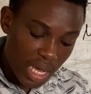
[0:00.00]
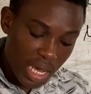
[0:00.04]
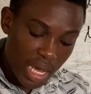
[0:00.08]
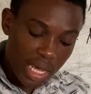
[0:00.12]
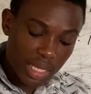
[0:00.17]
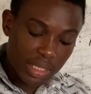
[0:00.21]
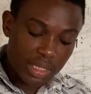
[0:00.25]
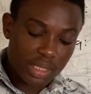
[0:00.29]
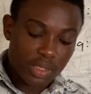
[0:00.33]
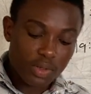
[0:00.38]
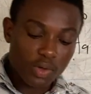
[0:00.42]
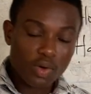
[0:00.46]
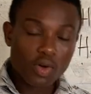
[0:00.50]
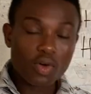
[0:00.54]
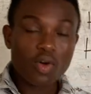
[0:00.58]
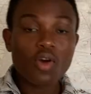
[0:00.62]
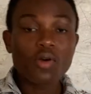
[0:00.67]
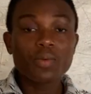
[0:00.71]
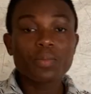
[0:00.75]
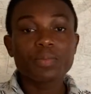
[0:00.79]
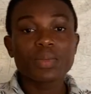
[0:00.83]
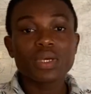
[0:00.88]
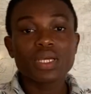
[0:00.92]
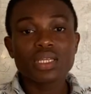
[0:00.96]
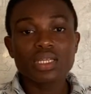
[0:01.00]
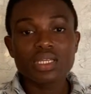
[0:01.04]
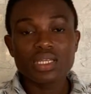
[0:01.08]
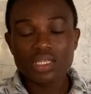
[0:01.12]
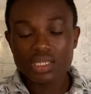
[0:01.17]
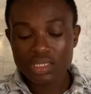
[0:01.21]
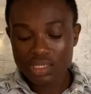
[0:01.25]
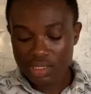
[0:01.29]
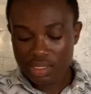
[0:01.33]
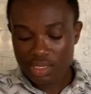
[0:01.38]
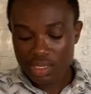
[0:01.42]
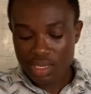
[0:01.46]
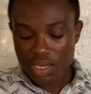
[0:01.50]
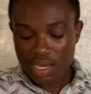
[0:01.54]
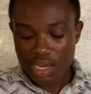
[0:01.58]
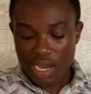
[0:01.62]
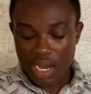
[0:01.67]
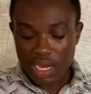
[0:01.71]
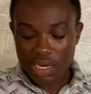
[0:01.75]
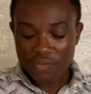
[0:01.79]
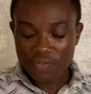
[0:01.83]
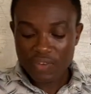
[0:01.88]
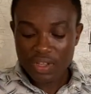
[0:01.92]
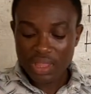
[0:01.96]
A cereal company
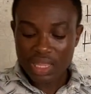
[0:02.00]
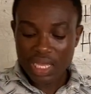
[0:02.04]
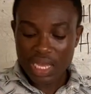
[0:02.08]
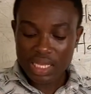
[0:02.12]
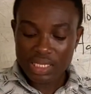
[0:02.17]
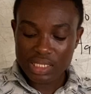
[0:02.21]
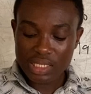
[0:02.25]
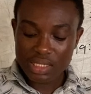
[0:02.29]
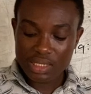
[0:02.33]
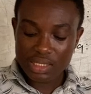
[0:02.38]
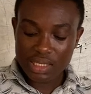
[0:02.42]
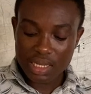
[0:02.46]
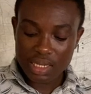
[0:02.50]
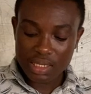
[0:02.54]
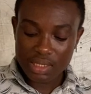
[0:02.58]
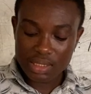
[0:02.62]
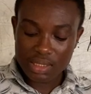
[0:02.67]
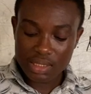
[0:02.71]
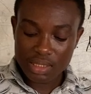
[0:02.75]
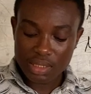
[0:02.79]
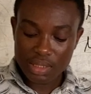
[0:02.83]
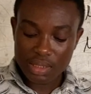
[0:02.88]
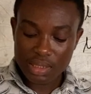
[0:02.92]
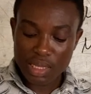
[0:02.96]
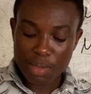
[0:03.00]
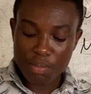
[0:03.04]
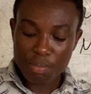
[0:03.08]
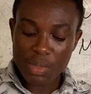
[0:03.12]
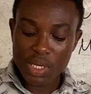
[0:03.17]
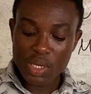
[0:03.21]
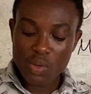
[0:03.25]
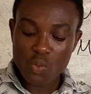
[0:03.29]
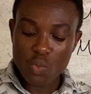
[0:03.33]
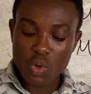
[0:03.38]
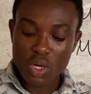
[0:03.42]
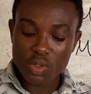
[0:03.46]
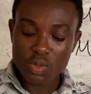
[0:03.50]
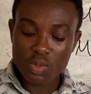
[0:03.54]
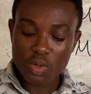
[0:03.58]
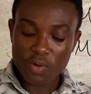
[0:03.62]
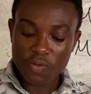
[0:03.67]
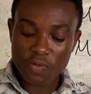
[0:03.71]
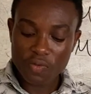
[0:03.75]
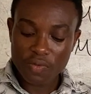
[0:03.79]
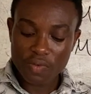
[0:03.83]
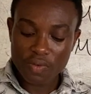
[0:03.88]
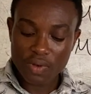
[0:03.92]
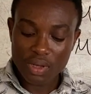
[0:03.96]
advertises that the mean weight of